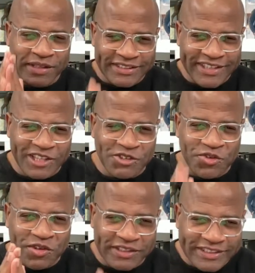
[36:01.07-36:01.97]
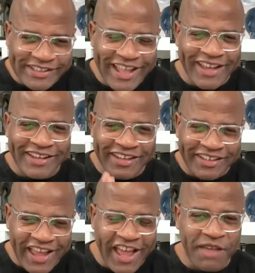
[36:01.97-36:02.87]
Central
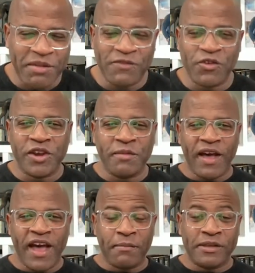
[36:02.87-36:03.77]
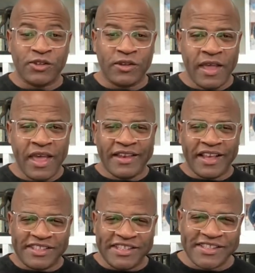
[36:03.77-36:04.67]
Standard Time. If you're in the Bahamas,
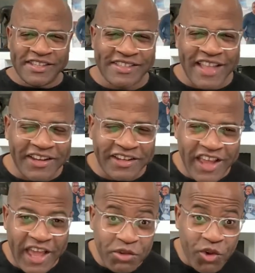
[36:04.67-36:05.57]
that's Eastern Standard Time.